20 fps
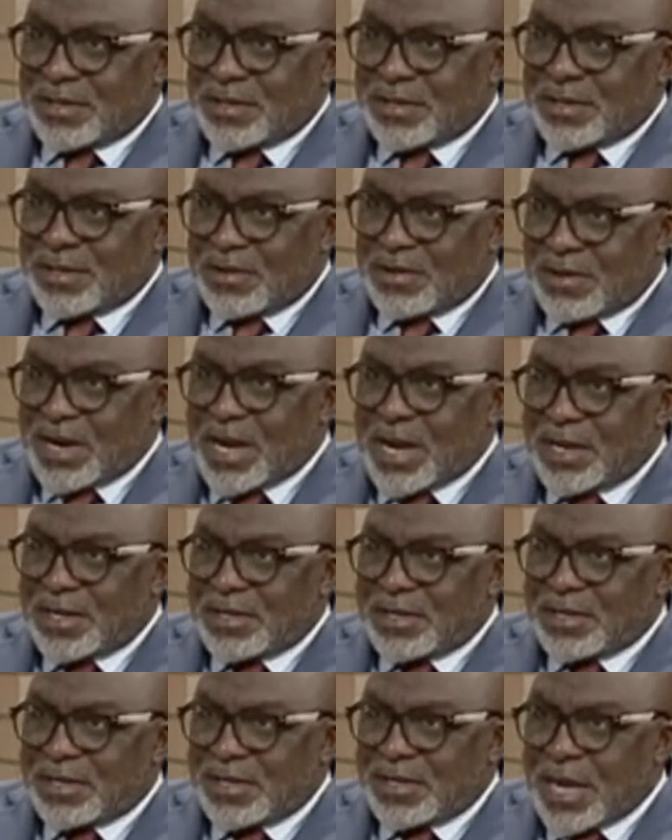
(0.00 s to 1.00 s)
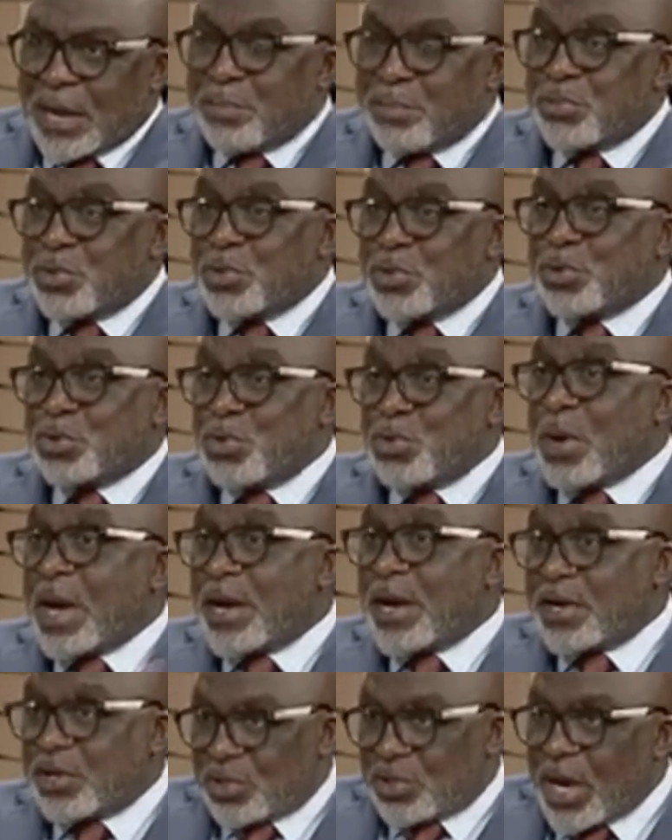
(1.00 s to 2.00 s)
All right? There are those who
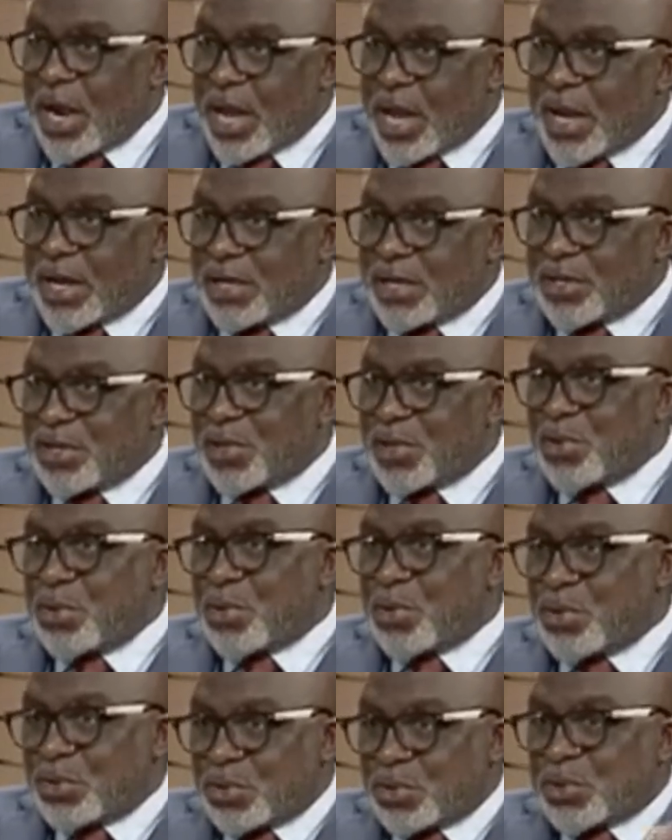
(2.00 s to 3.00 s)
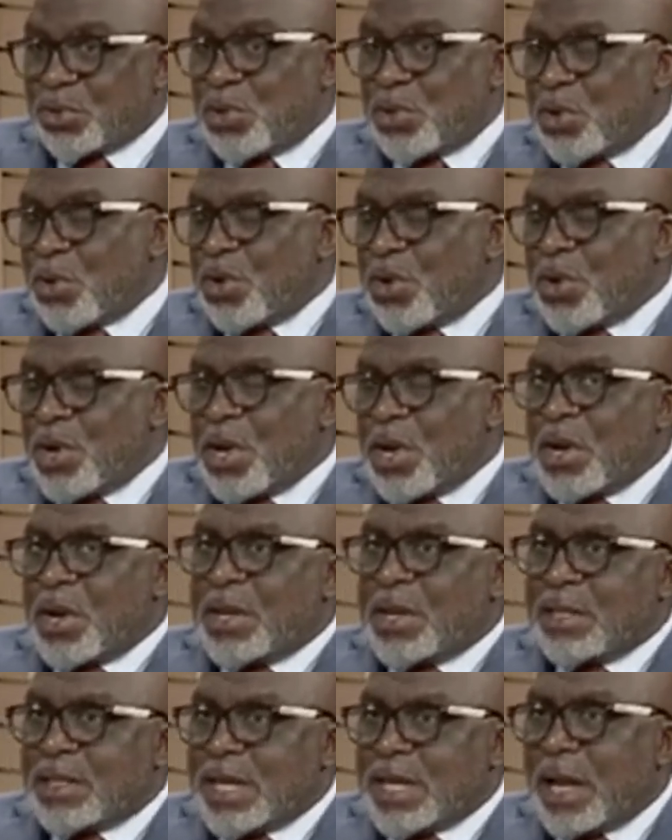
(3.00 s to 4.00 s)
are retired, though. So
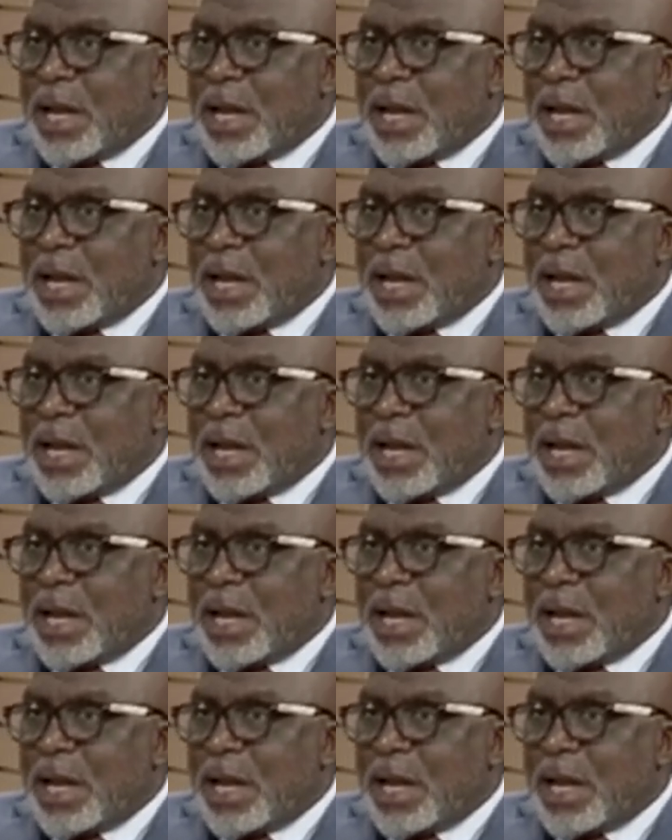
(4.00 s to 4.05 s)
now